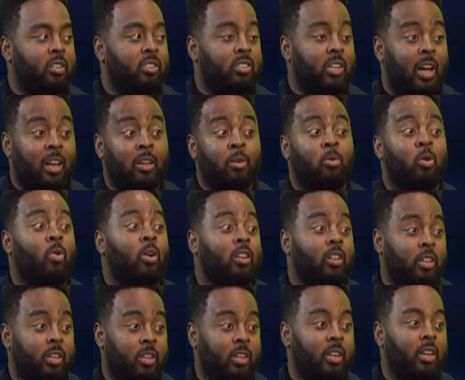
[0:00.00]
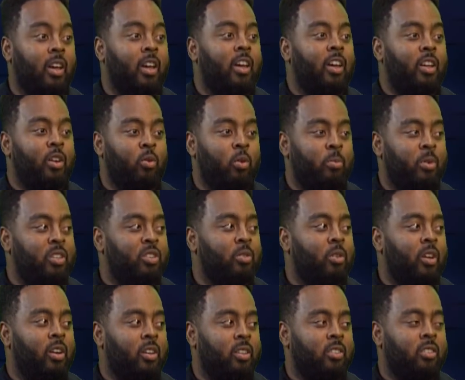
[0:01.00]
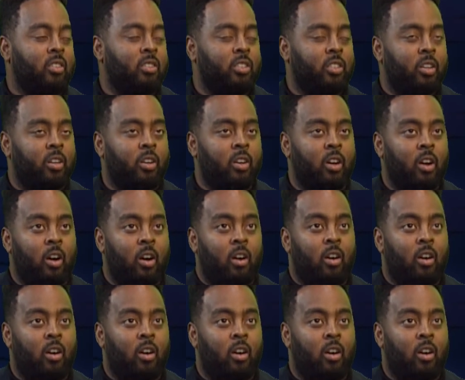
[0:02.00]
Talib Kweli, he will be joining us this year.